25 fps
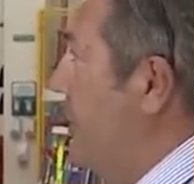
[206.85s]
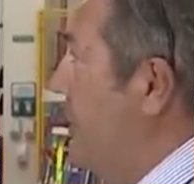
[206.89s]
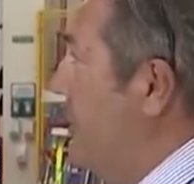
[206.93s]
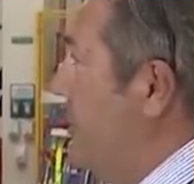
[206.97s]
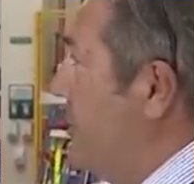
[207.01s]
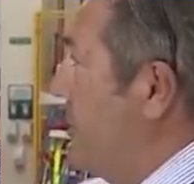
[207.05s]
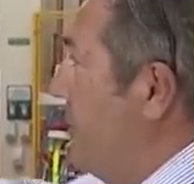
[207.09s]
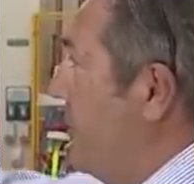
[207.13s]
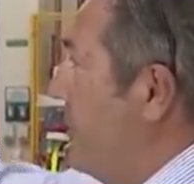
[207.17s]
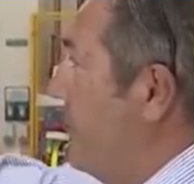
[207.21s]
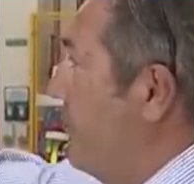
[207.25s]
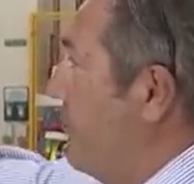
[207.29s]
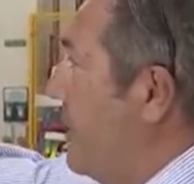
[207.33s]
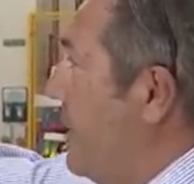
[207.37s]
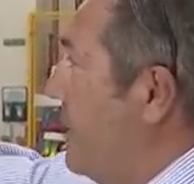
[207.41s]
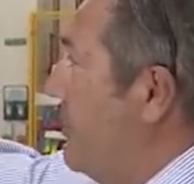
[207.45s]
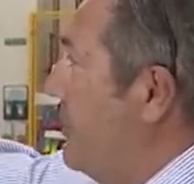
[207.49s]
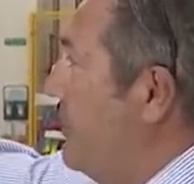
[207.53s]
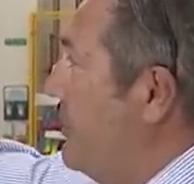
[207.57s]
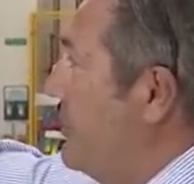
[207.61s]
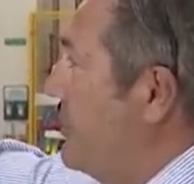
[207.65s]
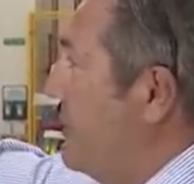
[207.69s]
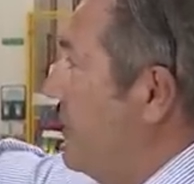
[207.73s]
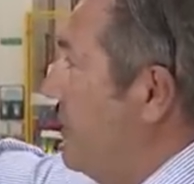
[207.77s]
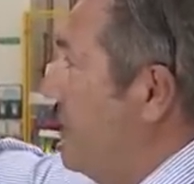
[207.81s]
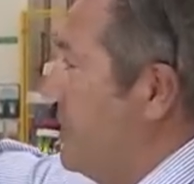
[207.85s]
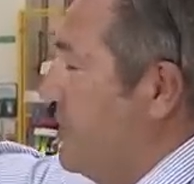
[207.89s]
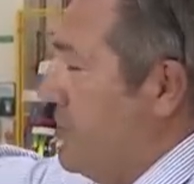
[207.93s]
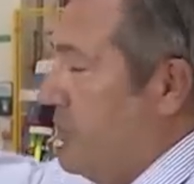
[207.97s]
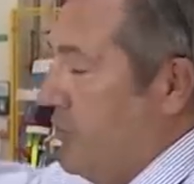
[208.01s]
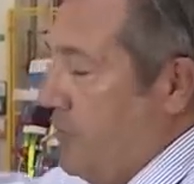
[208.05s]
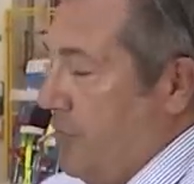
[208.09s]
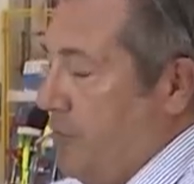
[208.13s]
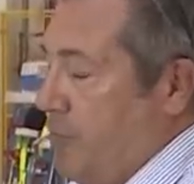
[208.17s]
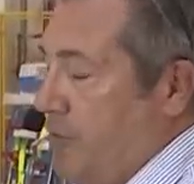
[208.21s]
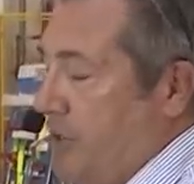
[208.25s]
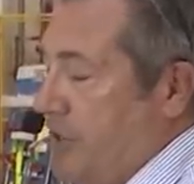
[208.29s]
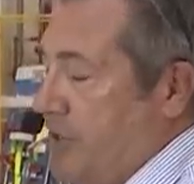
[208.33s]
Yeah. So by using this
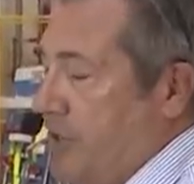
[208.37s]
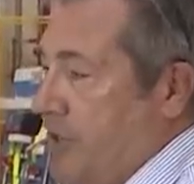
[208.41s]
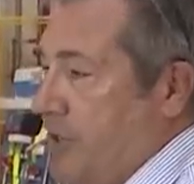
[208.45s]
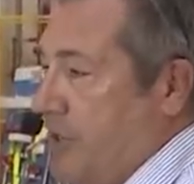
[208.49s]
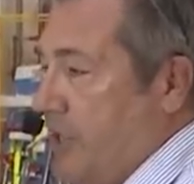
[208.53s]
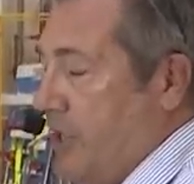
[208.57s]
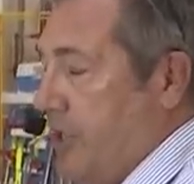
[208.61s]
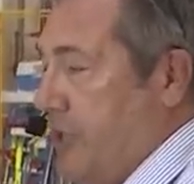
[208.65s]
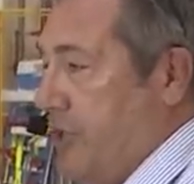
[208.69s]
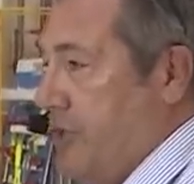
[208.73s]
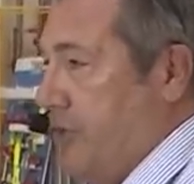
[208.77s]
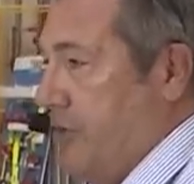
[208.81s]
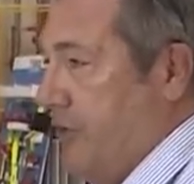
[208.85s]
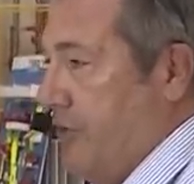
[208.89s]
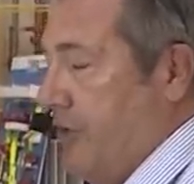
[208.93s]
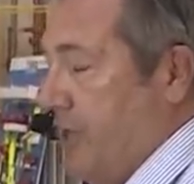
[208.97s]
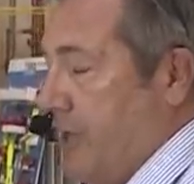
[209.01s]
sort of presentation,